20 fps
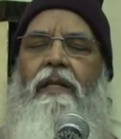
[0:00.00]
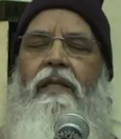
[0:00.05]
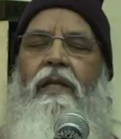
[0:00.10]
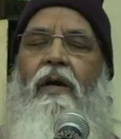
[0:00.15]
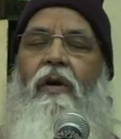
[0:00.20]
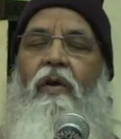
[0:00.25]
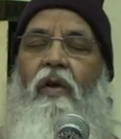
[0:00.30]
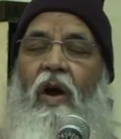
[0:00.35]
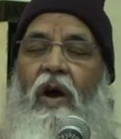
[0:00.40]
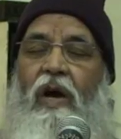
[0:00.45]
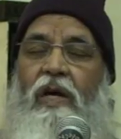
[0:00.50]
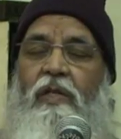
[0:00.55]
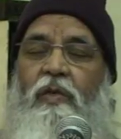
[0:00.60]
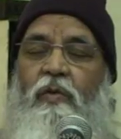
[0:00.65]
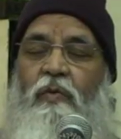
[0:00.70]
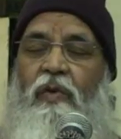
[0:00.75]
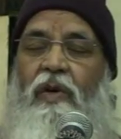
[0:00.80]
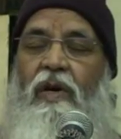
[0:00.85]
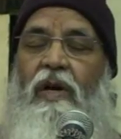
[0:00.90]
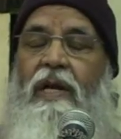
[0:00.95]
the
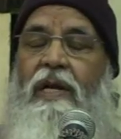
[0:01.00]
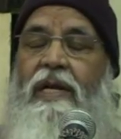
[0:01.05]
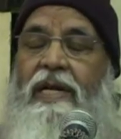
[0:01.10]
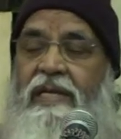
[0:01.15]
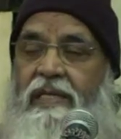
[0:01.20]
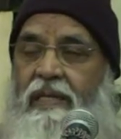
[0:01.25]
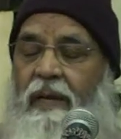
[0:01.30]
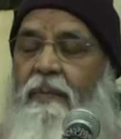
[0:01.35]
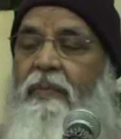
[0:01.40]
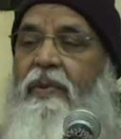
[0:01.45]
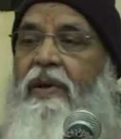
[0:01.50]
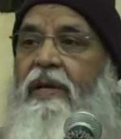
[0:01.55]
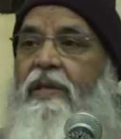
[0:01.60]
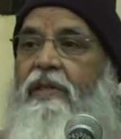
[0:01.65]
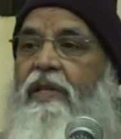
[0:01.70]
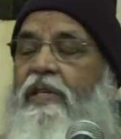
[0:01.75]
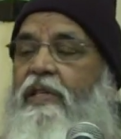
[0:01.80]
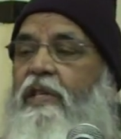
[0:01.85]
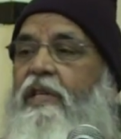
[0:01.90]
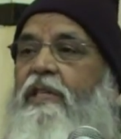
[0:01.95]
gross world
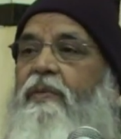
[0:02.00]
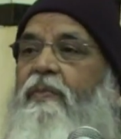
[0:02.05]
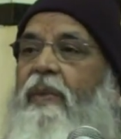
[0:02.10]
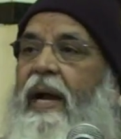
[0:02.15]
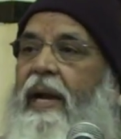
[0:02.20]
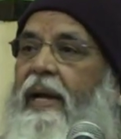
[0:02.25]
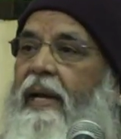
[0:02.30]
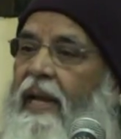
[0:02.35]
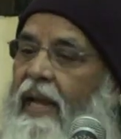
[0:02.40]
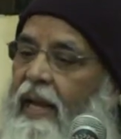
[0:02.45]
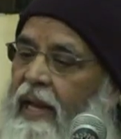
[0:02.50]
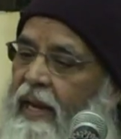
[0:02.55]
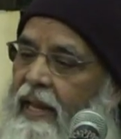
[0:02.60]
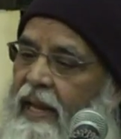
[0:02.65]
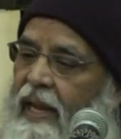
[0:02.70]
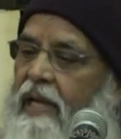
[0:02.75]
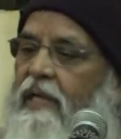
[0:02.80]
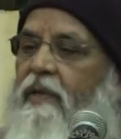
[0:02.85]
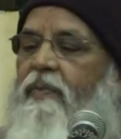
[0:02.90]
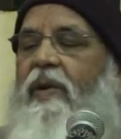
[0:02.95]
disappears. This is my
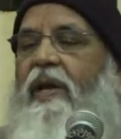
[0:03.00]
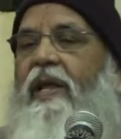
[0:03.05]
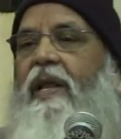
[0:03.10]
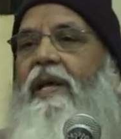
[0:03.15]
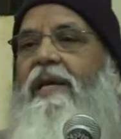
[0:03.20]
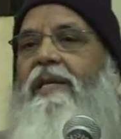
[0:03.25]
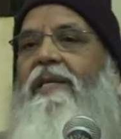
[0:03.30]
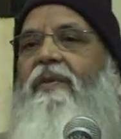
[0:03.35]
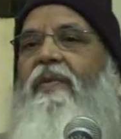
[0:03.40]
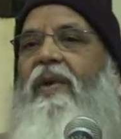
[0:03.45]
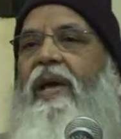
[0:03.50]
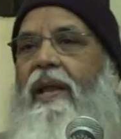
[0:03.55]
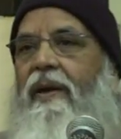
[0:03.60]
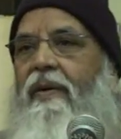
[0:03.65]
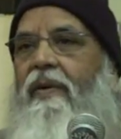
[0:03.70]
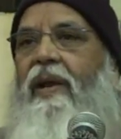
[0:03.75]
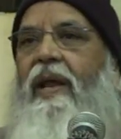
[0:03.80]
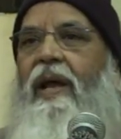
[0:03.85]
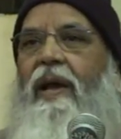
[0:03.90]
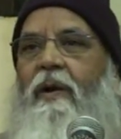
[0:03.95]
daily experience.
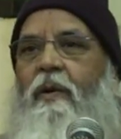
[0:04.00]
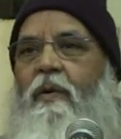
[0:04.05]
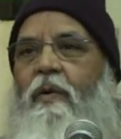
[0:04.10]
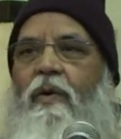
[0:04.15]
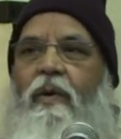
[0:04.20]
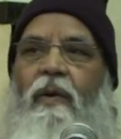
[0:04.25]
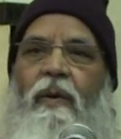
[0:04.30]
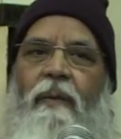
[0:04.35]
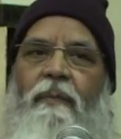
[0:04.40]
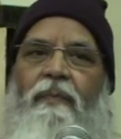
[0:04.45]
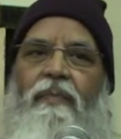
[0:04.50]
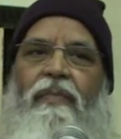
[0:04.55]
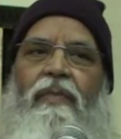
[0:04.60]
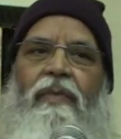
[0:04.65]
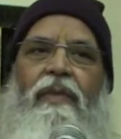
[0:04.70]
Wherever I go,